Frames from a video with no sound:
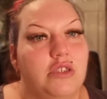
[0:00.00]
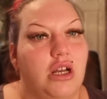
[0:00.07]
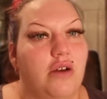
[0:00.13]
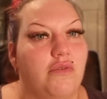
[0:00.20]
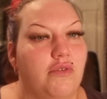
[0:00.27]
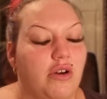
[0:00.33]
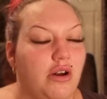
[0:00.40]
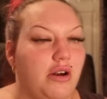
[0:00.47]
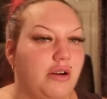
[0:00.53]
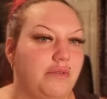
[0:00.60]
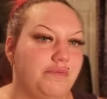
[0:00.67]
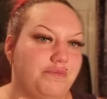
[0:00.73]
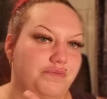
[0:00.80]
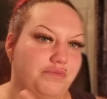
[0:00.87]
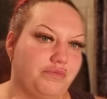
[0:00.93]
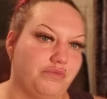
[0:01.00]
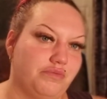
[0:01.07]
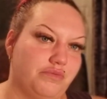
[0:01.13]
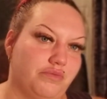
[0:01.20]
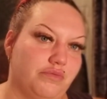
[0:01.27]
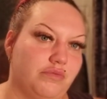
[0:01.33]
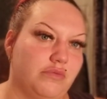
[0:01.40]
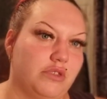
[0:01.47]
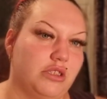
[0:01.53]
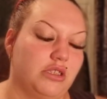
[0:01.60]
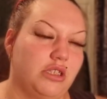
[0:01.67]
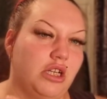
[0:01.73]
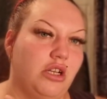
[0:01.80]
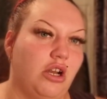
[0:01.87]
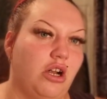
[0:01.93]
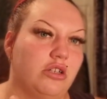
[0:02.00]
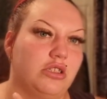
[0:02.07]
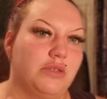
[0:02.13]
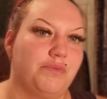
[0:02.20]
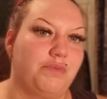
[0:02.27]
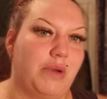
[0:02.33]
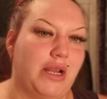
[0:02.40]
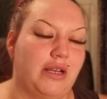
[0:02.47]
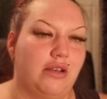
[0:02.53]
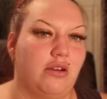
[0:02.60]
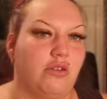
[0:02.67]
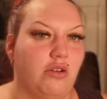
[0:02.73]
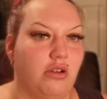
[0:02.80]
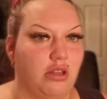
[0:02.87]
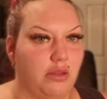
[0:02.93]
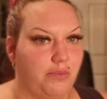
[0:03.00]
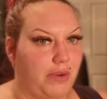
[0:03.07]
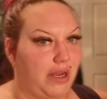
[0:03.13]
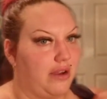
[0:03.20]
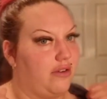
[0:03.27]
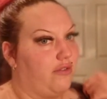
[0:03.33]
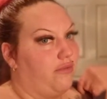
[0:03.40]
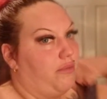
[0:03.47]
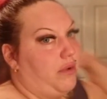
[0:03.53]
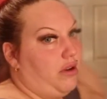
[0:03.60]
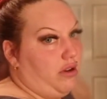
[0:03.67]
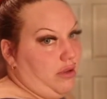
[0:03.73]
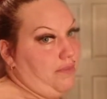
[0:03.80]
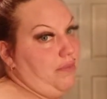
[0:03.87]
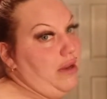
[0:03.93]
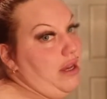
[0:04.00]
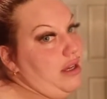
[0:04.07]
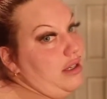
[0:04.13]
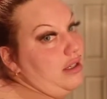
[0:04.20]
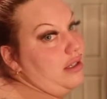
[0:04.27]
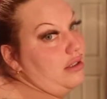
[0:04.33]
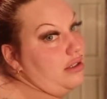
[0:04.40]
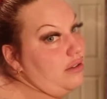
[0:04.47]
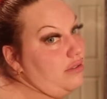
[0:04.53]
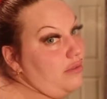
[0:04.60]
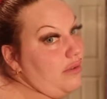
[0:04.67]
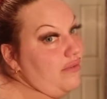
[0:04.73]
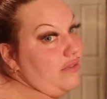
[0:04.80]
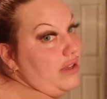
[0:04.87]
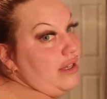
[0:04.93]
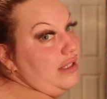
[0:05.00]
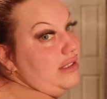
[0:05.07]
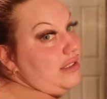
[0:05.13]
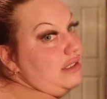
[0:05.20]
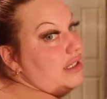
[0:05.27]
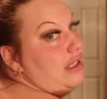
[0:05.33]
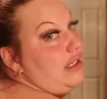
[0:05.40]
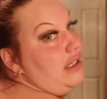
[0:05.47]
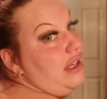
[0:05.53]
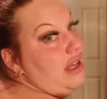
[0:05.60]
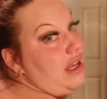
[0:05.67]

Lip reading: I've got an art of padlock on the back of my back. I don't know if you can see.